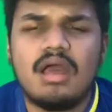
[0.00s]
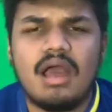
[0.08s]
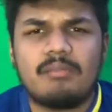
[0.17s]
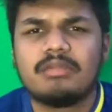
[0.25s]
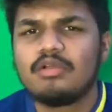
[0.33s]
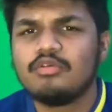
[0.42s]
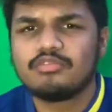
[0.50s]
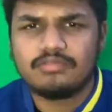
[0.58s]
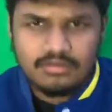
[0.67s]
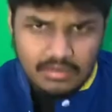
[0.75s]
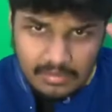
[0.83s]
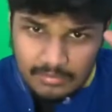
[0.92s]
I'm gonna go through
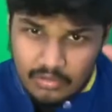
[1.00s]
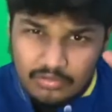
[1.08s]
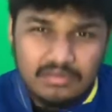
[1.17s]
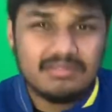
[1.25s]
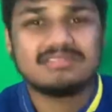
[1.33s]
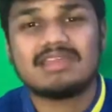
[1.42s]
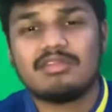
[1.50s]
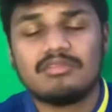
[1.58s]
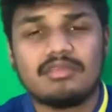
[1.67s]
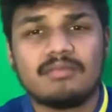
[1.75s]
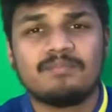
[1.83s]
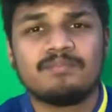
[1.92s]
the entire
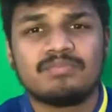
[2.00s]
thing.